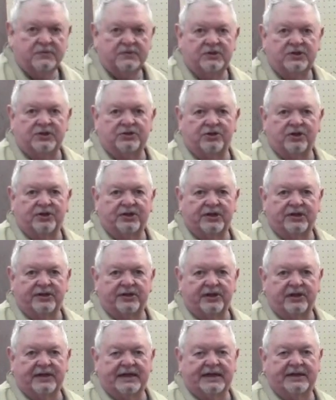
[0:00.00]
Sits on the end
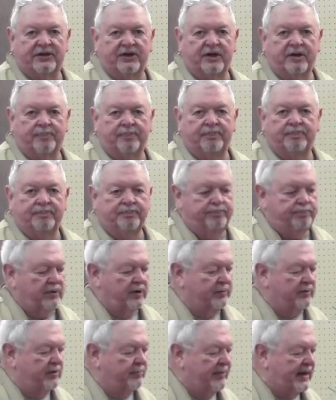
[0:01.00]
of the lathe on a
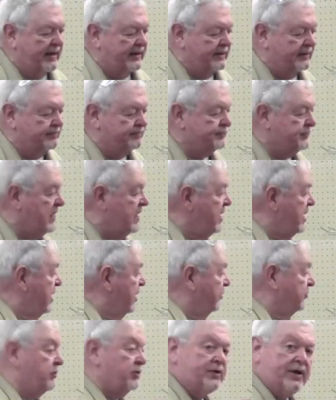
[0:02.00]
permanent magnet.
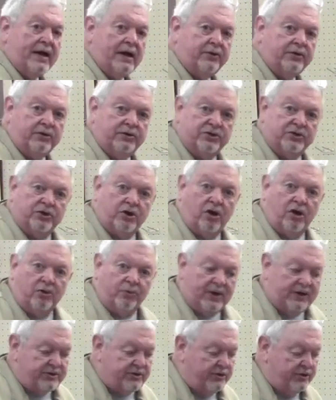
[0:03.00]
So now to install
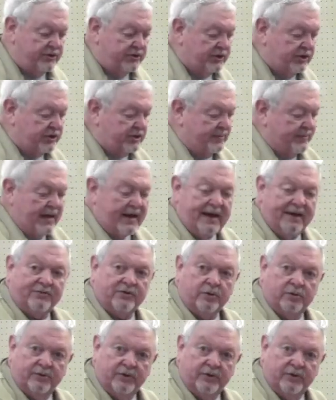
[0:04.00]
the rest of the system, I have to